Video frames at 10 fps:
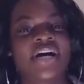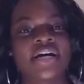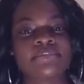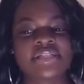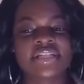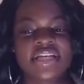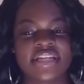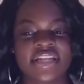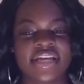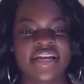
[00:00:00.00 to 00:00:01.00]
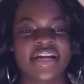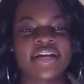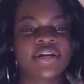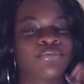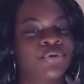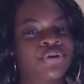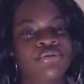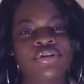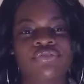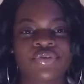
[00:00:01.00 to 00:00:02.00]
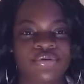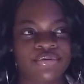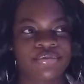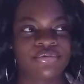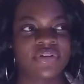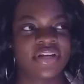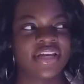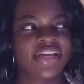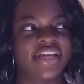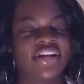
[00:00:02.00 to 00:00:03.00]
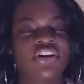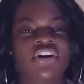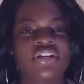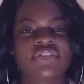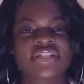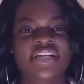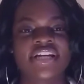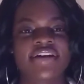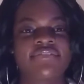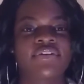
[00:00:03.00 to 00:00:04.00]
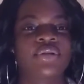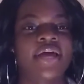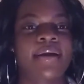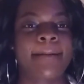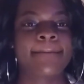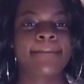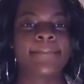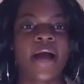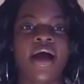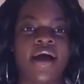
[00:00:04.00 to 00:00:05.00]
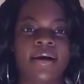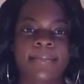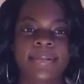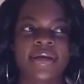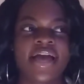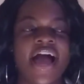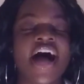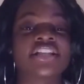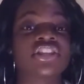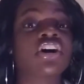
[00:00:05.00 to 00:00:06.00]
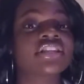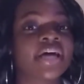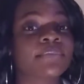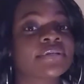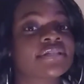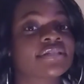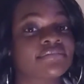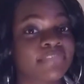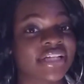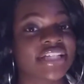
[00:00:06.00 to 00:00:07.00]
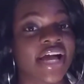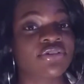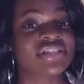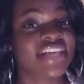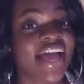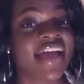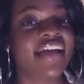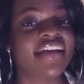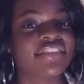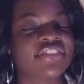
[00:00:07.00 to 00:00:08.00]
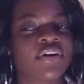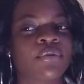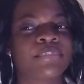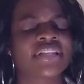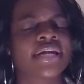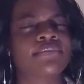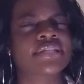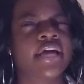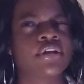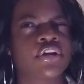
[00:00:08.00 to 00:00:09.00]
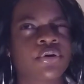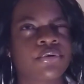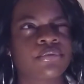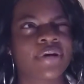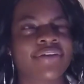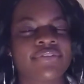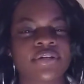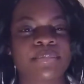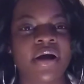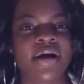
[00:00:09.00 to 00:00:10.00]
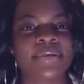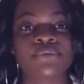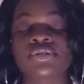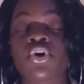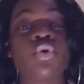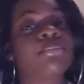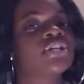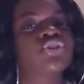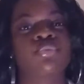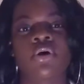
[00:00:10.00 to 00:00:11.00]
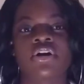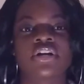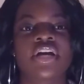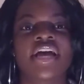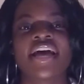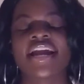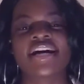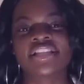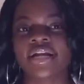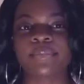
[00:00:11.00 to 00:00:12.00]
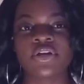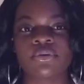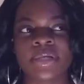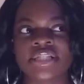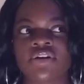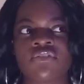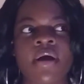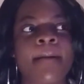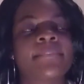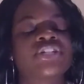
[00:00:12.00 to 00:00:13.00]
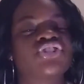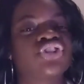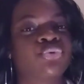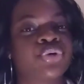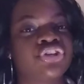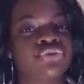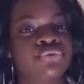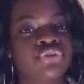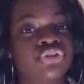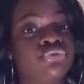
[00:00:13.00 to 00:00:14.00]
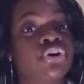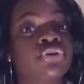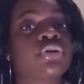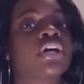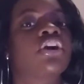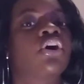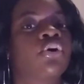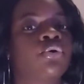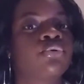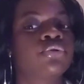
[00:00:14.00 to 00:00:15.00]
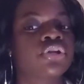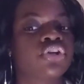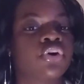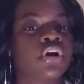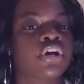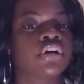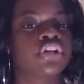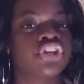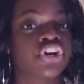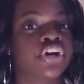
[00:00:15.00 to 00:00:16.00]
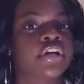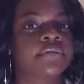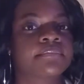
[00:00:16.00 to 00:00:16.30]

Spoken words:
I'm sitting there, we were on the phone, and all of a sudden I feel like a pop. I thought that was my child's head though, but then I was like, no, I felt a pop, and it was a whole bunch of water. And I thought I peed on myself, but when you can hold your urine.